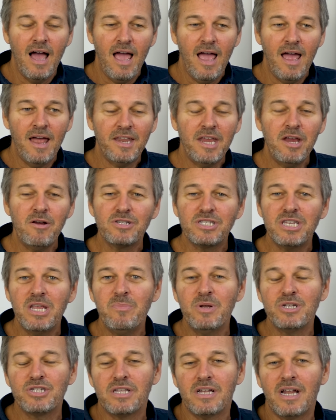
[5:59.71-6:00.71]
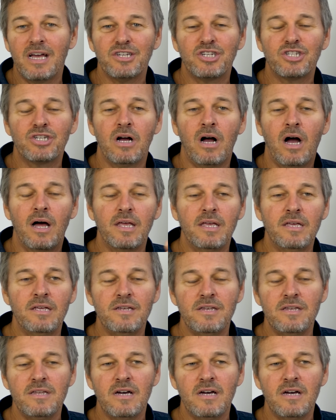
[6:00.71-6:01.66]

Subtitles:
And here's an image that I shot in